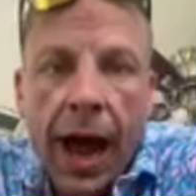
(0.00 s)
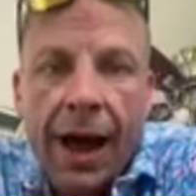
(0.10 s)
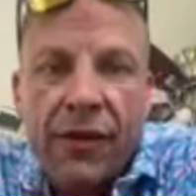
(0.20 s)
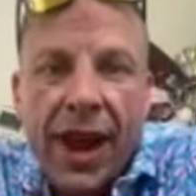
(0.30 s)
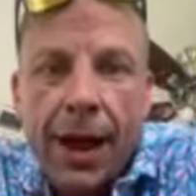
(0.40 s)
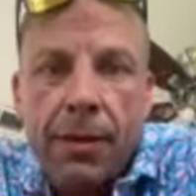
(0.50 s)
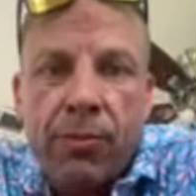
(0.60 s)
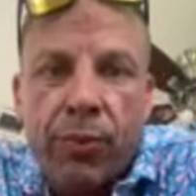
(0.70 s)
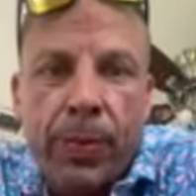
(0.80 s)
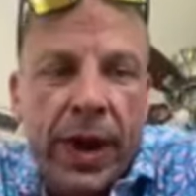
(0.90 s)
I've
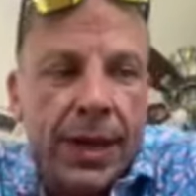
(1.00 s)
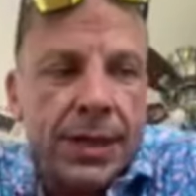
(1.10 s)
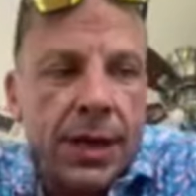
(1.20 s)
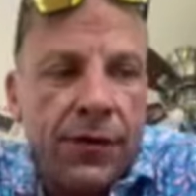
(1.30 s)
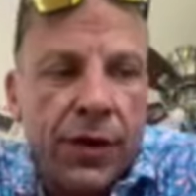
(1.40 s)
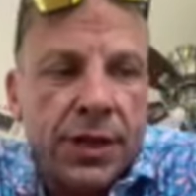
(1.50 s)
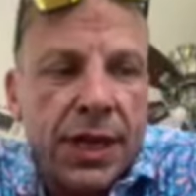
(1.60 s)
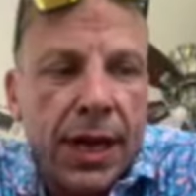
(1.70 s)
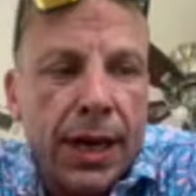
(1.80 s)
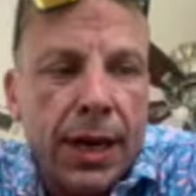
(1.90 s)
had Benji for
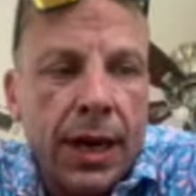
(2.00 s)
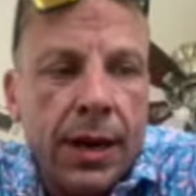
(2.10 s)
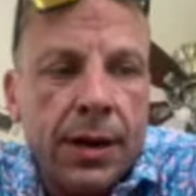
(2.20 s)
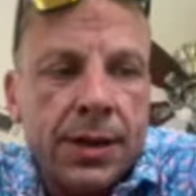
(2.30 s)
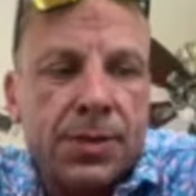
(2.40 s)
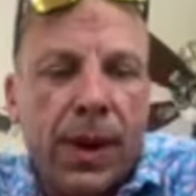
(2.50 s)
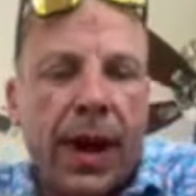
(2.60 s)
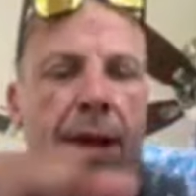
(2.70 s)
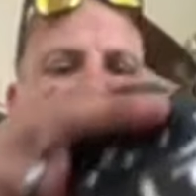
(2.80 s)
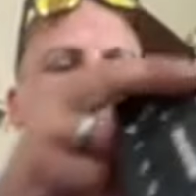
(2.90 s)
10 years,
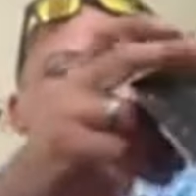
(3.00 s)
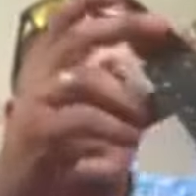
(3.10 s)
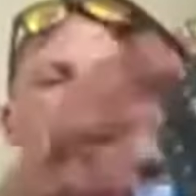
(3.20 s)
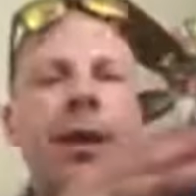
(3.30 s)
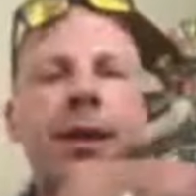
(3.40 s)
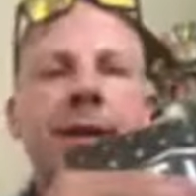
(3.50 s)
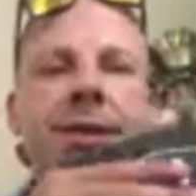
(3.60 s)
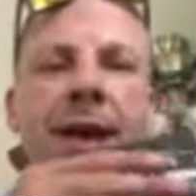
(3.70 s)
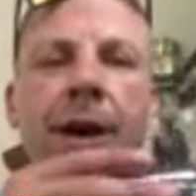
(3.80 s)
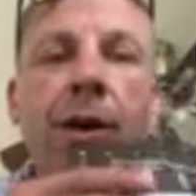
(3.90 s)
man.
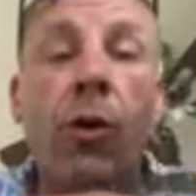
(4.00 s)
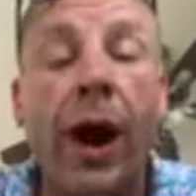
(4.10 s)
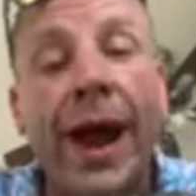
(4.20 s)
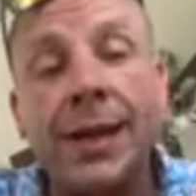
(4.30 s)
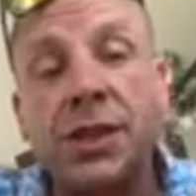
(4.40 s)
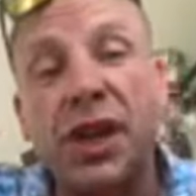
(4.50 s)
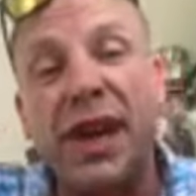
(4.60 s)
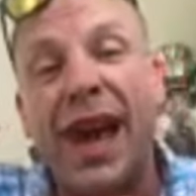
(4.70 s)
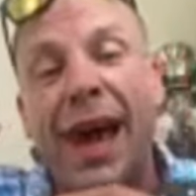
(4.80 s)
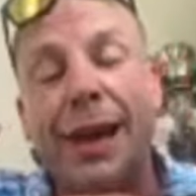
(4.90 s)
So, well, actually
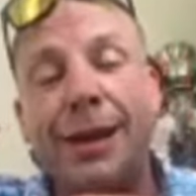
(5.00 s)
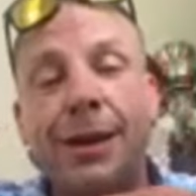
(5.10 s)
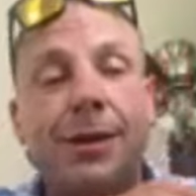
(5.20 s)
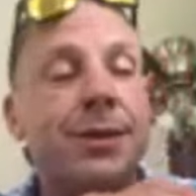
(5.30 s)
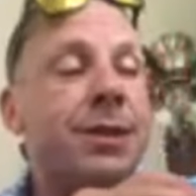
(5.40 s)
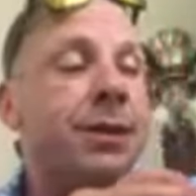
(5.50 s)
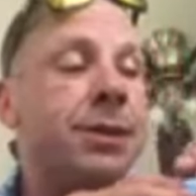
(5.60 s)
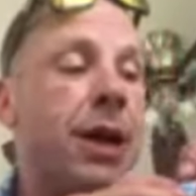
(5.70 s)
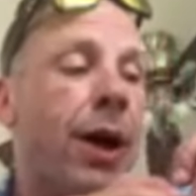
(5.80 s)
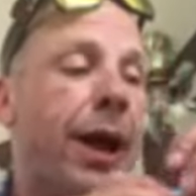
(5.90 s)
9 years.
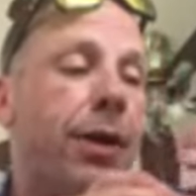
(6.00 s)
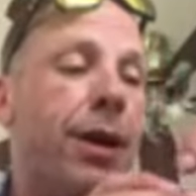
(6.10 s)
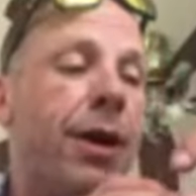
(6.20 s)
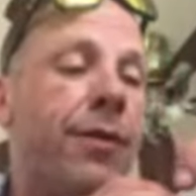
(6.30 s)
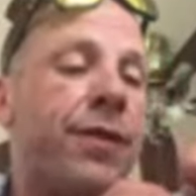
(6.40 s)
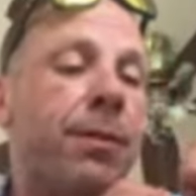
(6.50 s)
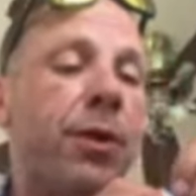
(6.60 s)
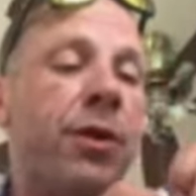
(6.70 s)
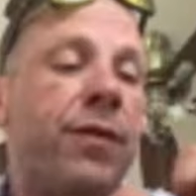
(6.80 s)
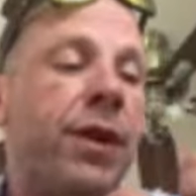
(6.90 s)
So I don't know if the
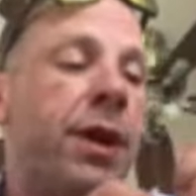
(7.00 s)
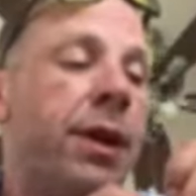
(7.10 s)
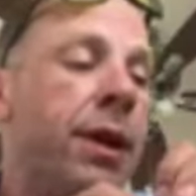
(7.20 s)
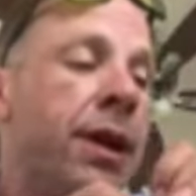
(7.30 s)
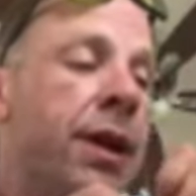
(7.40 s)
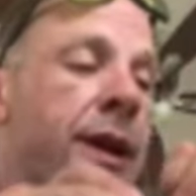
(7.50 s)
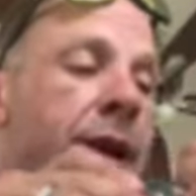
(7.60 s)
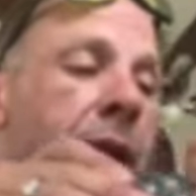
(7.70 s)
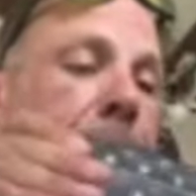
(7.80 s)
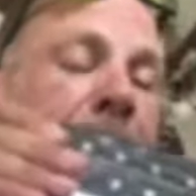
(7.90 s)
movie
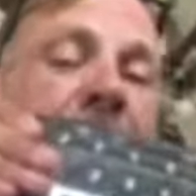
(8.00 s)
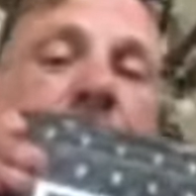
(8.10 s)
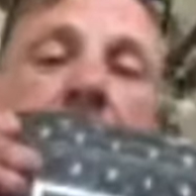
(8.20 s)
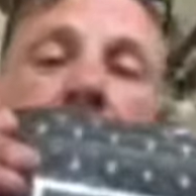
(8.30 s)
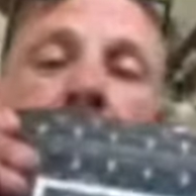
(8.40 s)
came after that.